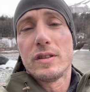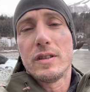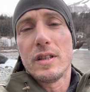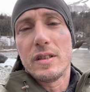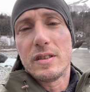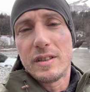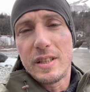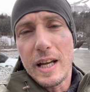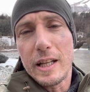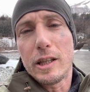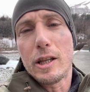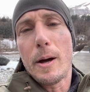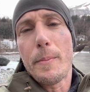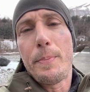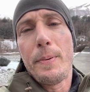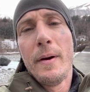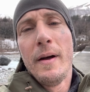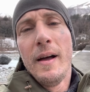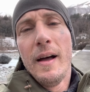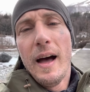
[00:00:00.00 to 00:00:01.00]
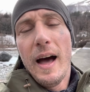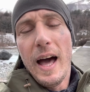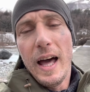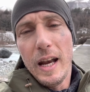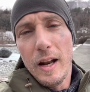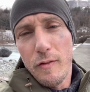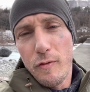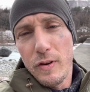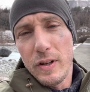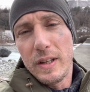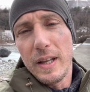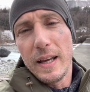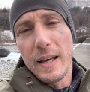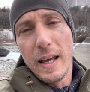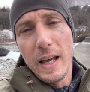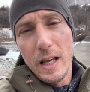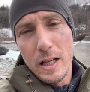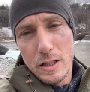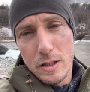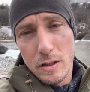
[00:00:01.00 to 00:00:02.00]
the setup and everything
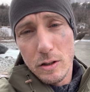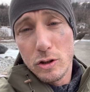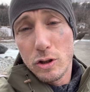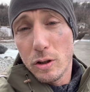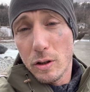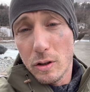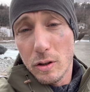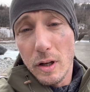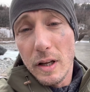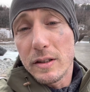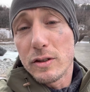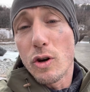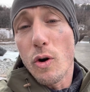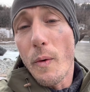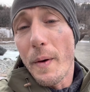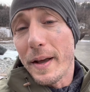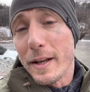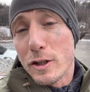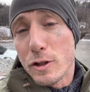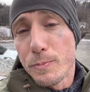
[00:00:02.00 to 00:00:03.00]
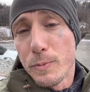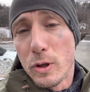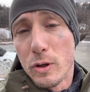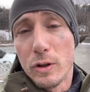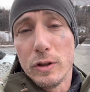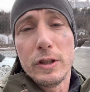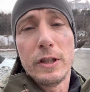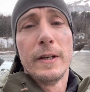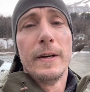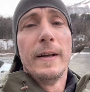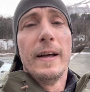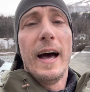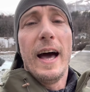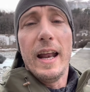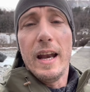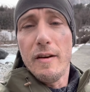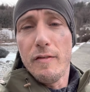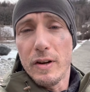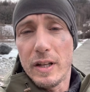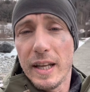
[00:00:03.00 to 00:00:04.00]
is going smooth,
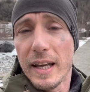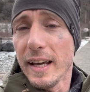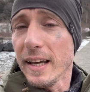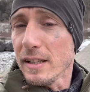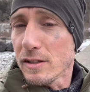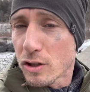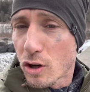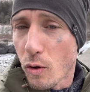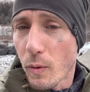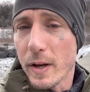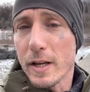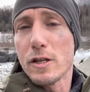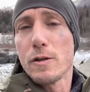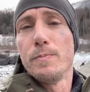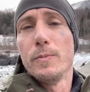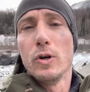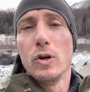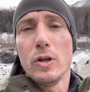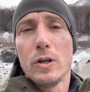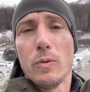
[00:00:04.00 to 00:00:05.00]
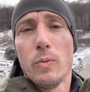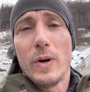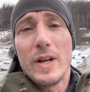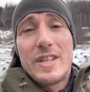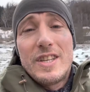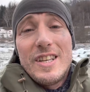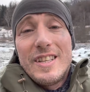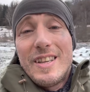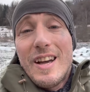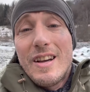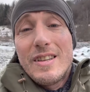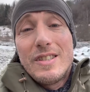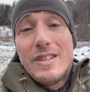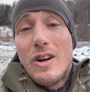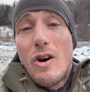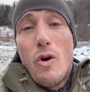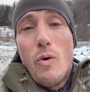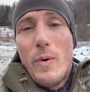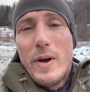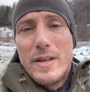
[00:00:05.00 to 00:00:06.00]
and everything is going smooth, which it doesn't
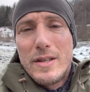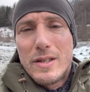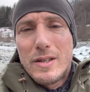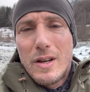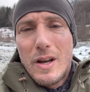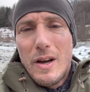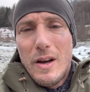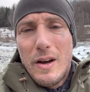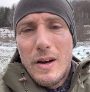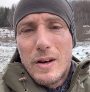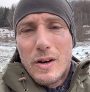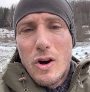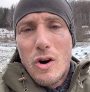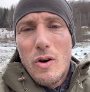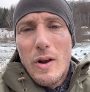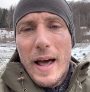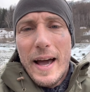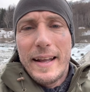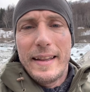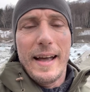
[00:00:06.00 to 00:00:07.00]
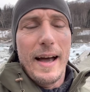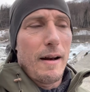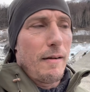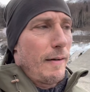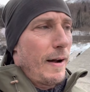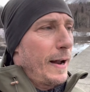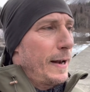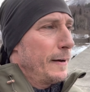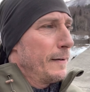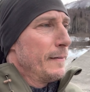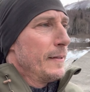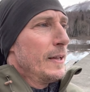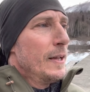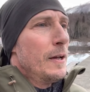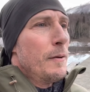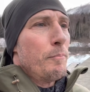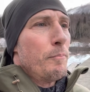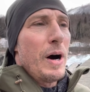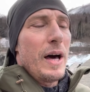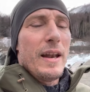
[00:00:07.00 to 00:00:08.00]
always go like that, right?
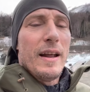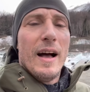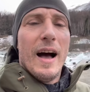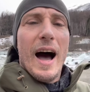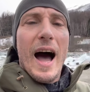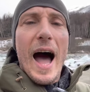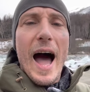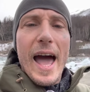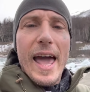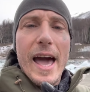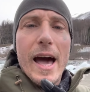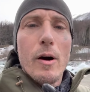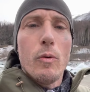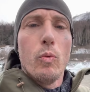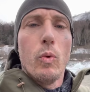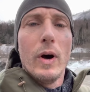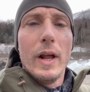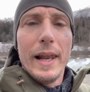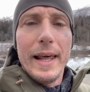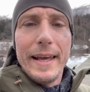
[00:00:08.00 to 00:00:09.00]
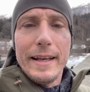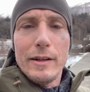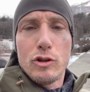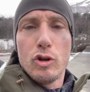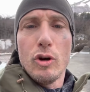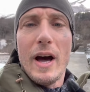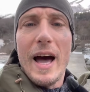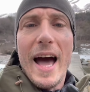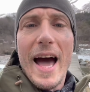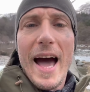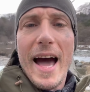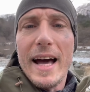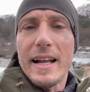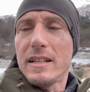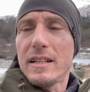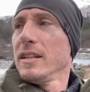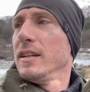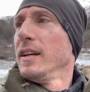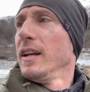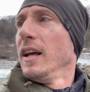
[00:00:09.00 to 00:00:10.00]
But I am willing to add
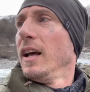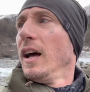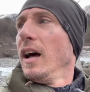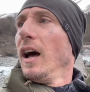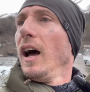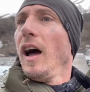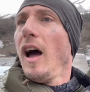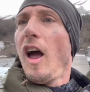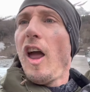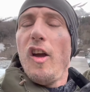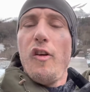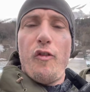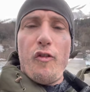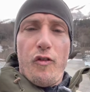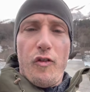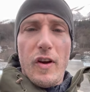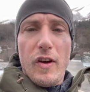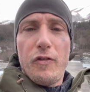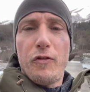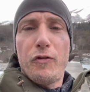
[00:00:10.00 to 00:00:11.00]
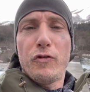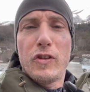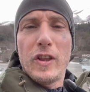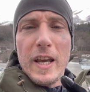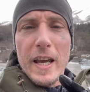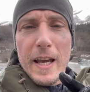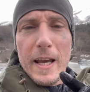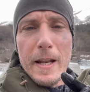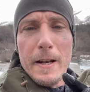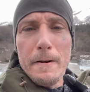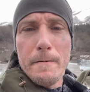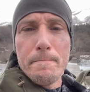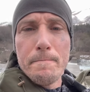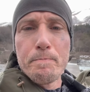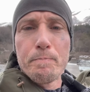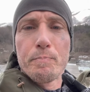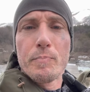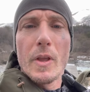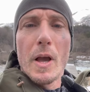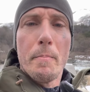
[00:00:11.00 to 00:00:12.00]
a
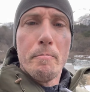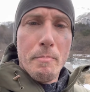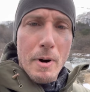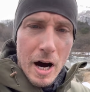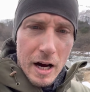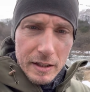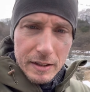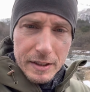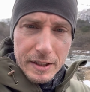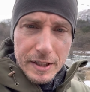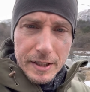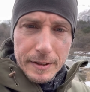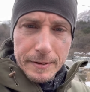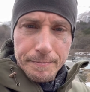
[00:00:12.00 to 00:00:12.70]
15-month